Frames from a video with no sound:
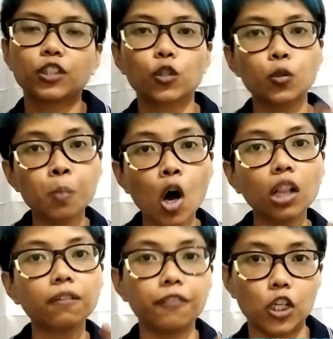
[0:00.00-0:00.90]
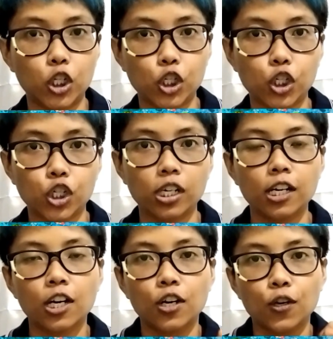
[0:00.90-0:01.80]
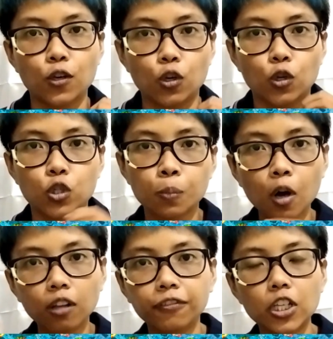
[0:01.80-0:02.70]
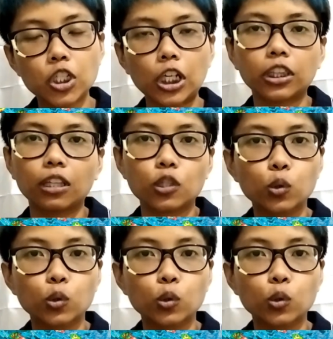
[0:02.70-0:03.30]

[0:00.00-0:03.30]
is a small fish. Small fish eat the